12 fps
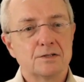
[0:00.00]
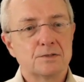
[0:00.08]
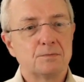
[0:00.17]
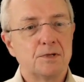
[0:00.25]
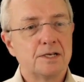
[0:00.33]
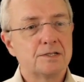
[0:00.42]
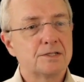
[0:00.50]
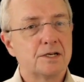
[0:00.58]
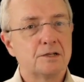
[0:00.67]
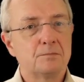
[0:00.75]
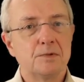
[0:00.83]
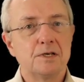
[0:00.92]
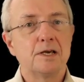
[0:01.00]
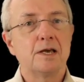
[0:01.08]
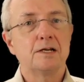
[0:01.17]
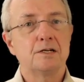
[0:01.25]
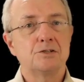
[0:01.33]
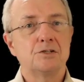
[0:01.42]
displays that can be
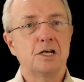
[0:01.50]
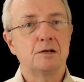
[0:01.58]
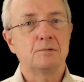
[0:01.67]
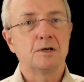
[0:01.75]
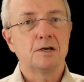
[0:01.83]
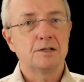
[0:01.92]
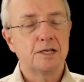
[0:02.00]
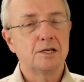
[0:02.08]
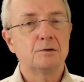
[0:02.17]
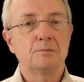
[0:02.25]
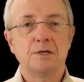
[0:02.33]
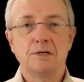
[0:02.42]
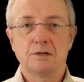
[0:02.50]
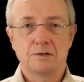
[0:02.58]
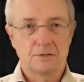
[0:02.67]
any shape. They can be